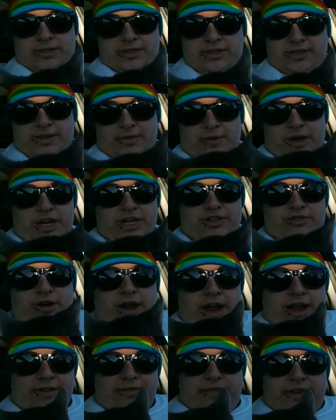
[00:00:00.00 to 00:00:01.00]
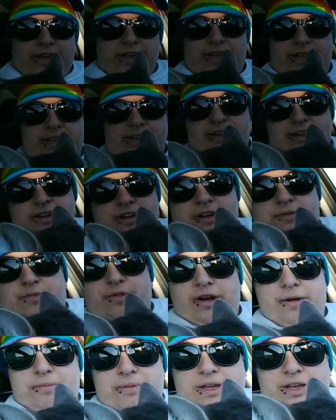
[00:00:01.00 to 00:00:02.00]
since I'm not driving, he can
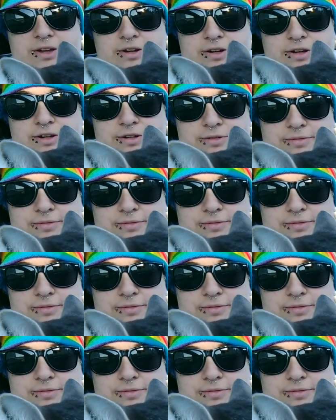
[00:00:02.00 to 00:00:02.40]
come up here.